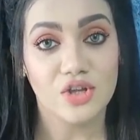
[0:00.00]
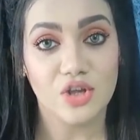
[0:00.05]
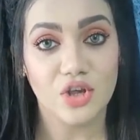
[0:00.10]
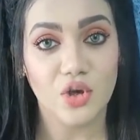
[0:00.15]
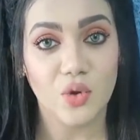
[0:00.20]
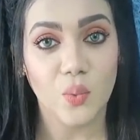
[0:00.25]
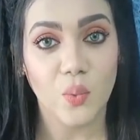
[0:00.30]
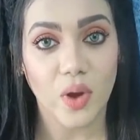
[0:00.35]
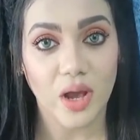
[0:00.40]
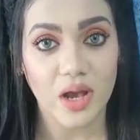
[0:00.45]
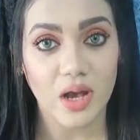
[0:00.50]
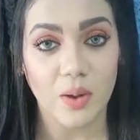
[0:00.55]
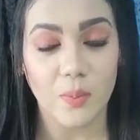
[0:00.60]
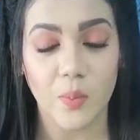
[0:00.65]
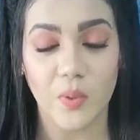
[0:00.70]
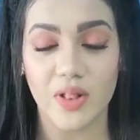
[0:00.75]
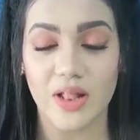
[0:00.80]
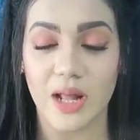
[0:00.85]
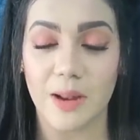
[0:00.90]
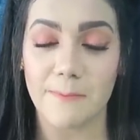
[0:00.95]
So you wake
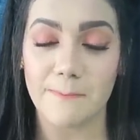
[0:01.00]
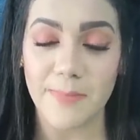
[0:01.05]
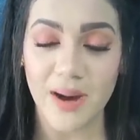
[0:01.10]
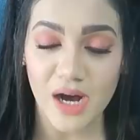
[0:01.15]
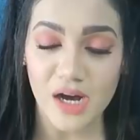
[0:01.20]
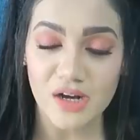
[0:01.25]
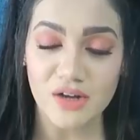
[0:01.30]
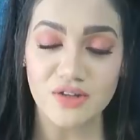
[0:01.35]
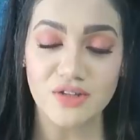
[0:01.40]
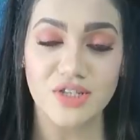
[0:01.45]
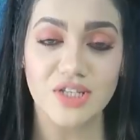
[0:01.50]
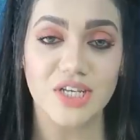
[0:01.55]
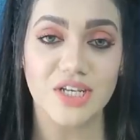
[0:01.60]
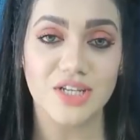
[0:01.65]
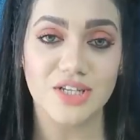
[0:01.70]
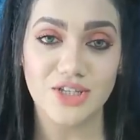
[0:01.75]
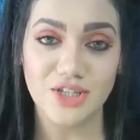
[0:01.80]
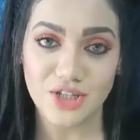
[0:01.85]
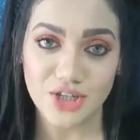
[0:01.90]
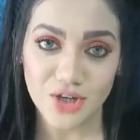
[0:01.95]
up with that
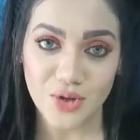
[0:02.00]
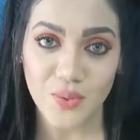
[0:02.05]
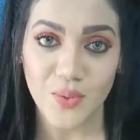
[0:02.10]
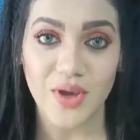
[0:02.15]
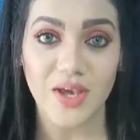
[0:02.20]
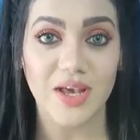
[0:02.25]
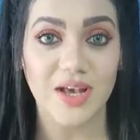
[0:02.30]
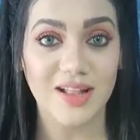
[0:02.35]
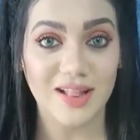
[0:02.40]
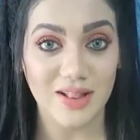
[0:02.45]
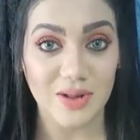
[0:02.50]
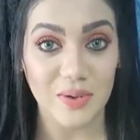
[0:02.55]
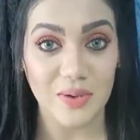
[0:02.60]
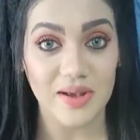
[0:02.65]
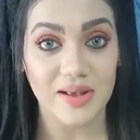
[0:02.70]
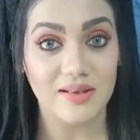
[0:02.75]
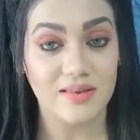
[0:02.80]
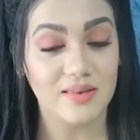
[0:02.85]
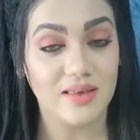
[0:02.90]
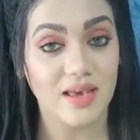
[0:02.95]
bouncy, dewy,
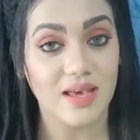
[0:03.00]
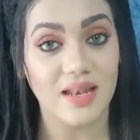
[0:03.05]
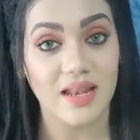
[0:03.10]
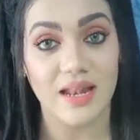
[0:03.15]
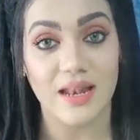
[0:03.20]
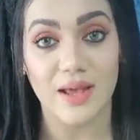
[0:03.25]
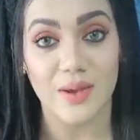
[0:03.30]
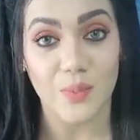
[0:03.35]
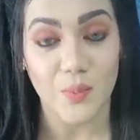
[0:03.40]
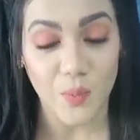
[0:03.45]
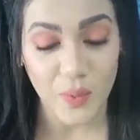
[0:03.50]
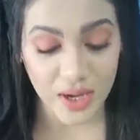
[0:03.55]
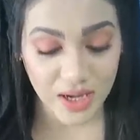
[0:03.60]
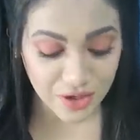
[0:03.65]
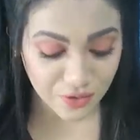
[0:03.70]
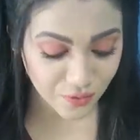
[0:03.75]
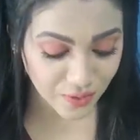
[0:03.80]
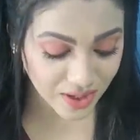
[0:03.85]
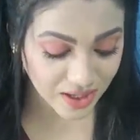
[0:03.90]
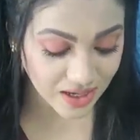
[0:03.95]
glowy skin, and I
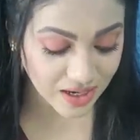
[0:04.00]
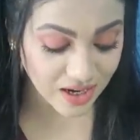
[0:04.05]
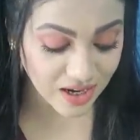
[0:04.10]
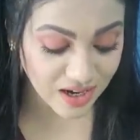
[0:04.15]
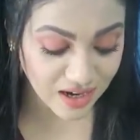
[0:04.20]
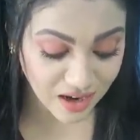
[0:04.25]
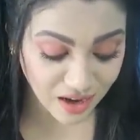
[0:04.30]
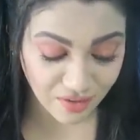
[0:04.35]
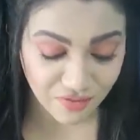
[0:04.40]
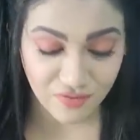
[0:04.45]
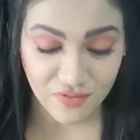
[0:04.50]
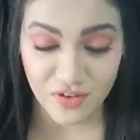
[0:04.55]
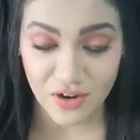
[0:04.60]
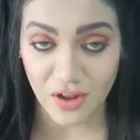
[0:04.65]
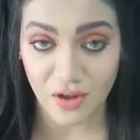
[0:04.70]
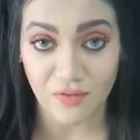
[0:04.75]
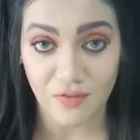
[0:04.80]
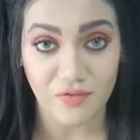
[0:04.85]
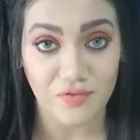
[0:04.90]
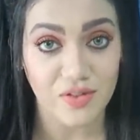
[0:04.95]
really really
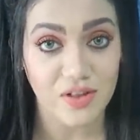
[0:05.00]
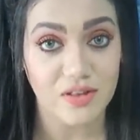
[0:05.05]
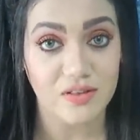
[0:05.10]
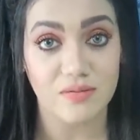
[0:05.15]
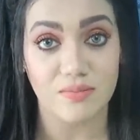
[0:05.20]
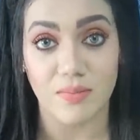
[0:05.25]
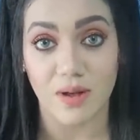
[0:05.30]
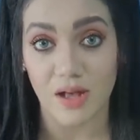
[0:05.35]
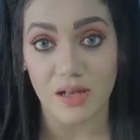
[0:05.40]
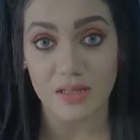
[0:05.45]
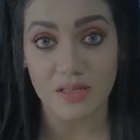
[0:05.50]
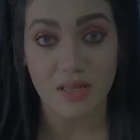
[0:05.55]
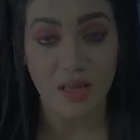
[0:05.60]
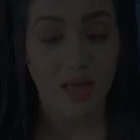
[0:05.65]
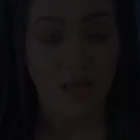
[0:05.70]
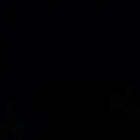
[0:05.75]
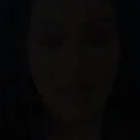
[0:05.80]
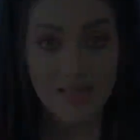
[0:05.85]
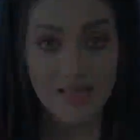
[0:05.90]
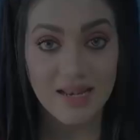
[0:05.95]
love this mask.
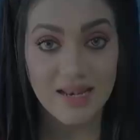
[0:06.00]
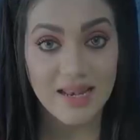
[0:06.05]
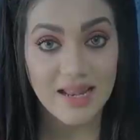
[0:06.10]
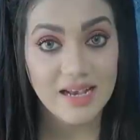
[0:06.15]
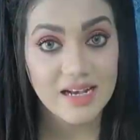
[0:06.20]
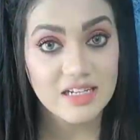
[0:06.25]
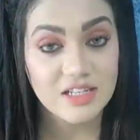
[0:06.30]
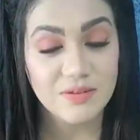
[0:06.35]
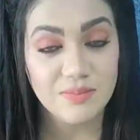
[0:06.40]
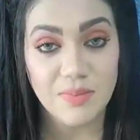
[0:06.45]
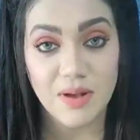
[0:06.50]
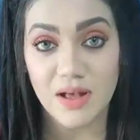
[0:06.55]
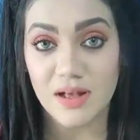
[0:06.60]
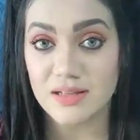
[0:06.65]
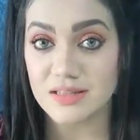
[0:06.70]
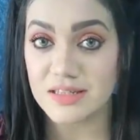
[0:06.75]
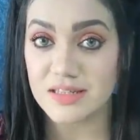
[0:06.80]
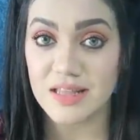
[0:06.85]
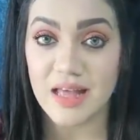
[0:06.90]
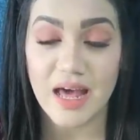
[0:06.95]
The next
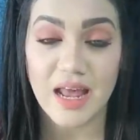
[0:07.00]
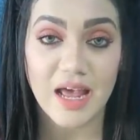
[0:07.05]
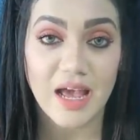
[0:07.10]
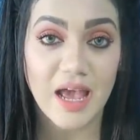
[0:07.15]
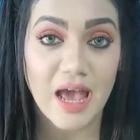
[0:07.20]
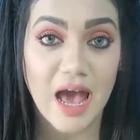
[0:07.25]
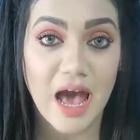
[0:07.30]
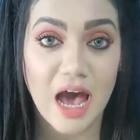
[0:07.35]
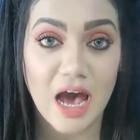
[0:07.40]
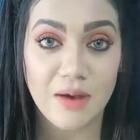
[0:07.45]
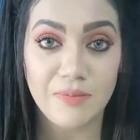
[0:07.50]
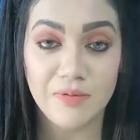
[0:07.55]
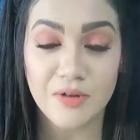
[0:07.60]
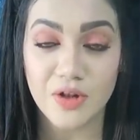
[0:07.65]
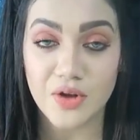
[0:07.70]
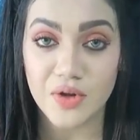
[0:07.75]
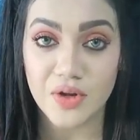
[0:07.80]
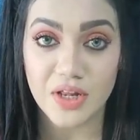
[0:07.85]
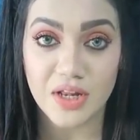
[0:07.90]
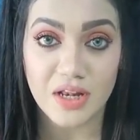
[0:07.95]
mask that I
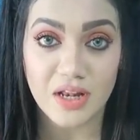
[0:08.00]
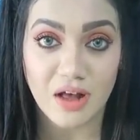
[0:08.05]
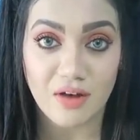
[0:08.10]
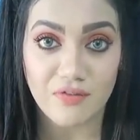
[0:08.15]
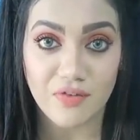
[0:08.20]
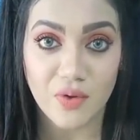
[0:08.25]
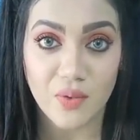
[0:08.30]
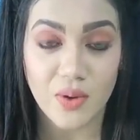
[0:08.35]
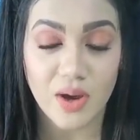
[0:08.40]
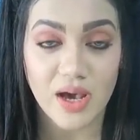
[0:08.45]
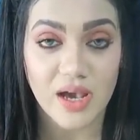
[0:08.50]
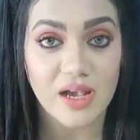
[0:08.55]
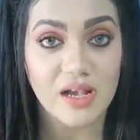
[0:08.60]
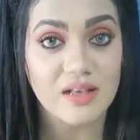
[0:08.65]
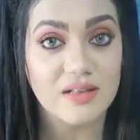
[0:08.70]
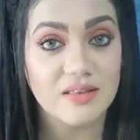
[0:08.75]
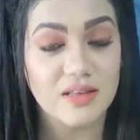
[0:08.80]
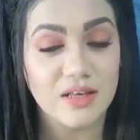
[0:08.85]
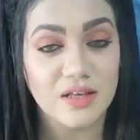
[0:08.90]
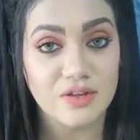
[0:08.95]
absolutely love, you
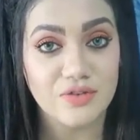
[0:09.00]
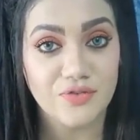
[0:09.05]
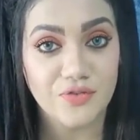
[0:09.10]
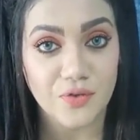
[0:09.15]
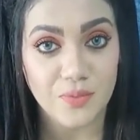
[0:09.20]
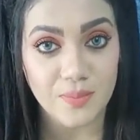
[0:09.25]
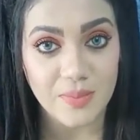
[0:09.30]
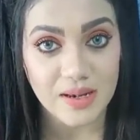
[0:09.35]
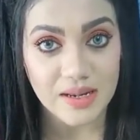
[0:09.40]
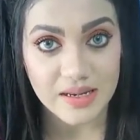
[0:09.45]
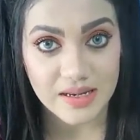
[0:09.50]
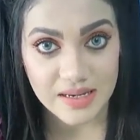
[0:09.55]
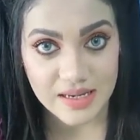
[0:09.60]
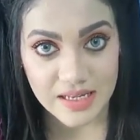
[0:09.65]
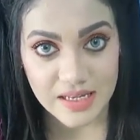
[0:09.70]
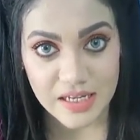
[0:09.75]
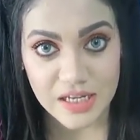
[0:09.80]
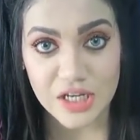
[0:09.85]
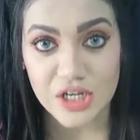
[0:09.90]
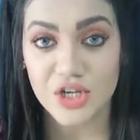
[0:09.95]
guys, is from
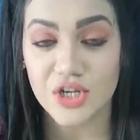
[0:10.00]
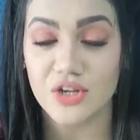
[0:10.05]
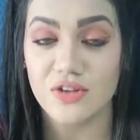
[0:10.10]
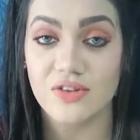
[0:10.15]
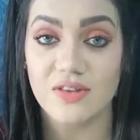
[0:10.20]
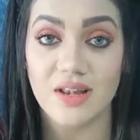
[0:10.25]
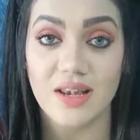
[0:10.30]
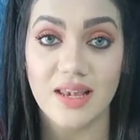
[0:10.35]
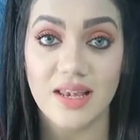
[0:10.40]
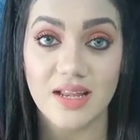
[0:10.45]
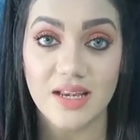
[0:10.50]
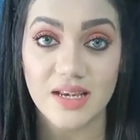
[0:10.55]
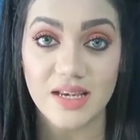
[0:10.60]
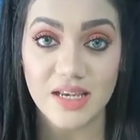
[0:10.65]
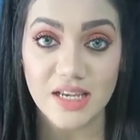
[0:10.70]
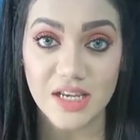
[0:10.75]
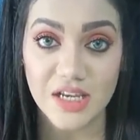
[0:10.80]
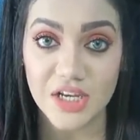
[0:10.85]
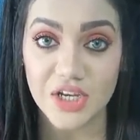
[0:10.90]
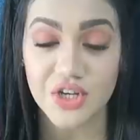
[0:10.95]
Laneige. It's the
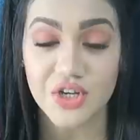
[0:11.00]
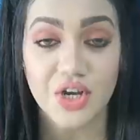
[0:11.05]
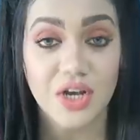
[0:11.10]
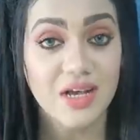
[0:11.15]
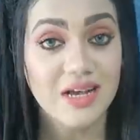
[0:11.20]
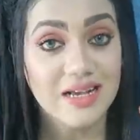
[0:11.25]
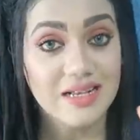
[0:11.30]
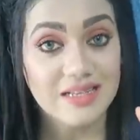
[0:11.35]
Laneige